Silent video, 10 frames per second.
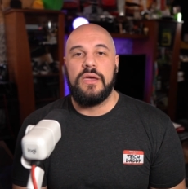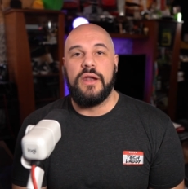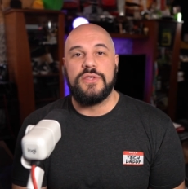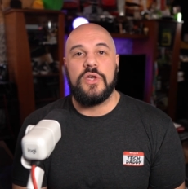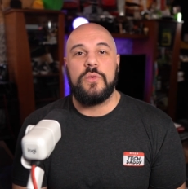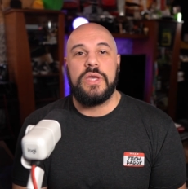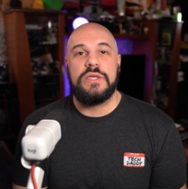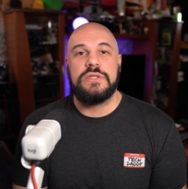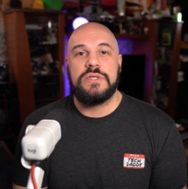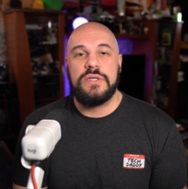And as
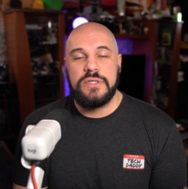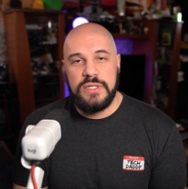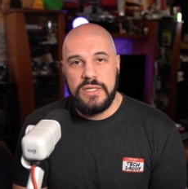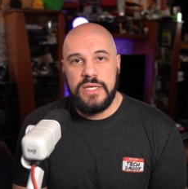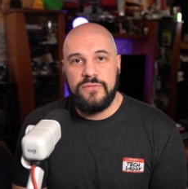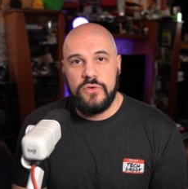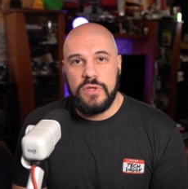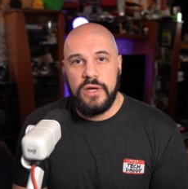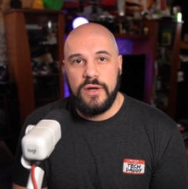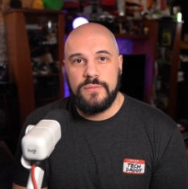always, stay safe out
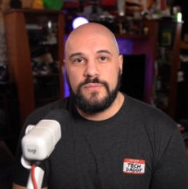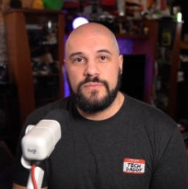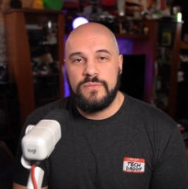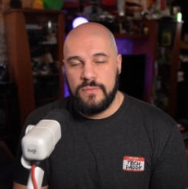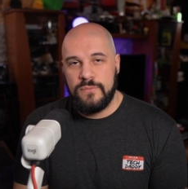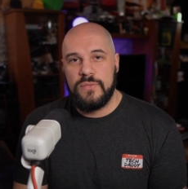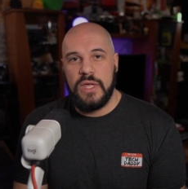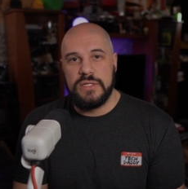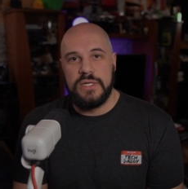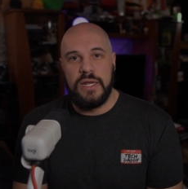there.
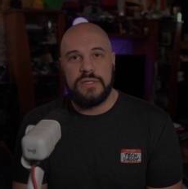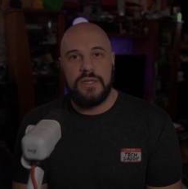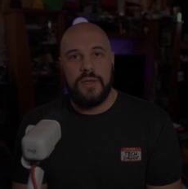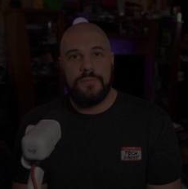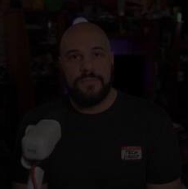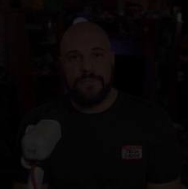I'll see you next time.